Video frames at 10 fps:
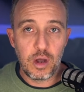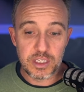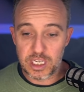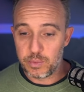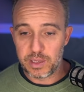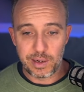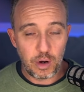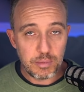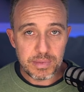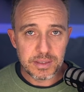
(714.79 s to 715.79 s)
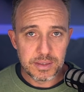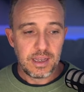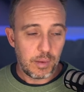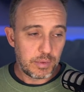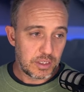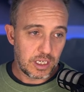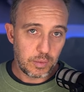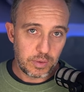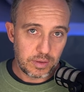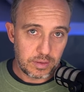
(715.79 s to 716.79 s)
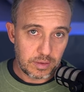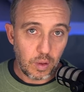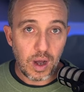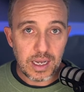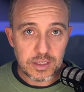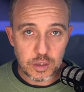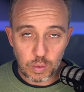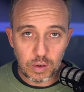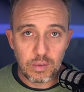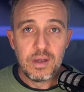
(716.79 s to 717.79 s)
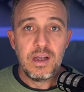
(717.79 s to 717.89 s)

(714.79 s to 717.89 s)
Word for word: We see it within our own business and we see it with clients as well.